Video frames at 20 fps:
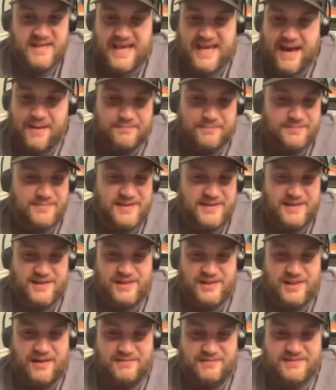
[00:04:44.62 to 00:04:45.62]
Yep,
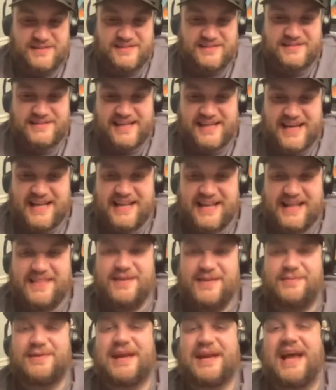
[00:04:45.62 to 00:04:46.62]
you love to see it. And
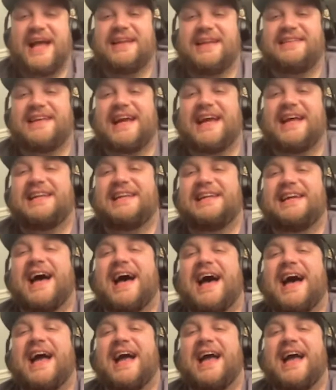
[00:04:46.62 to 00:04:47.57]
then we had Danny